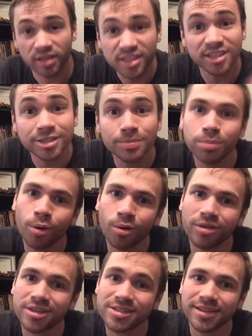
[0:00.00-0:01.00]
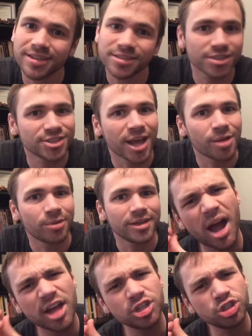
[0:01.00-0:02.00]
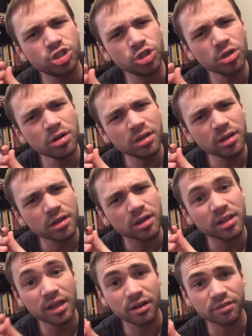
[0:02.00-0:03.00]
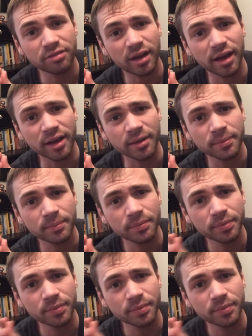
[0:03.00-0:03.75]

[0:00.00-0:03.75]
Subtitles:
Let's explore this list, shall we? I should clarify